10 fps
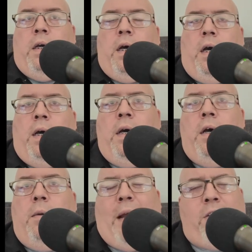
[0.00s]

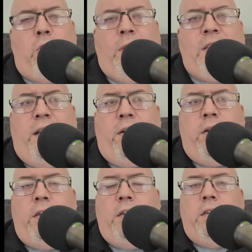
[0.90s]
About 2 weeks
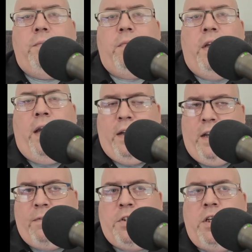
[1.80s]
later, I had a
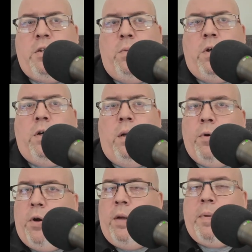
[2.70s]
conversation with her, and I
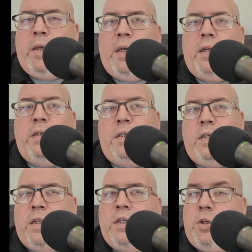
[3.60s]
brought it up again, and
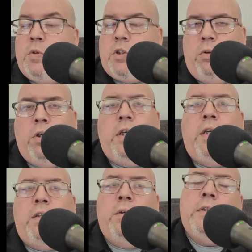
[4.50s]
she said she was still
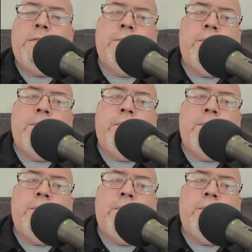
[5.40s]
looking into it,